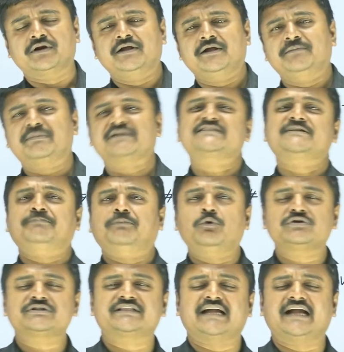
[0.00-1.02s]
But
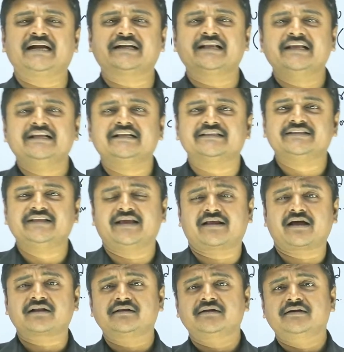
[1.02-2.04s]
suppose that there
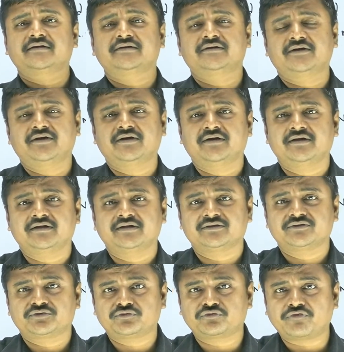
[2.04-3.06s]
are
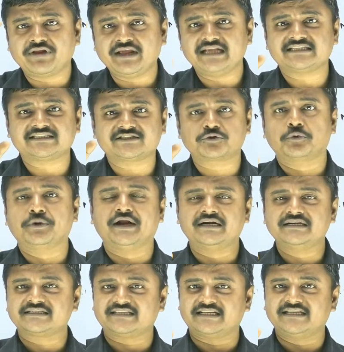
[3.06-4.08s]
3
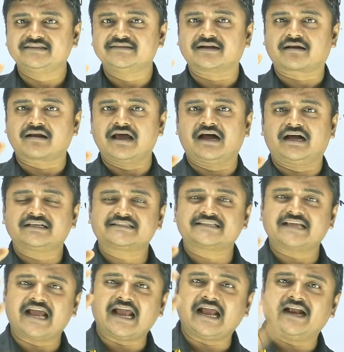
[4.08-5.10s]
students in the class
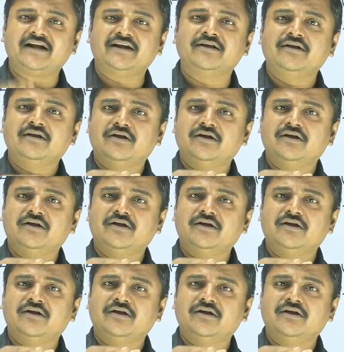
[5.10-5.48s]
and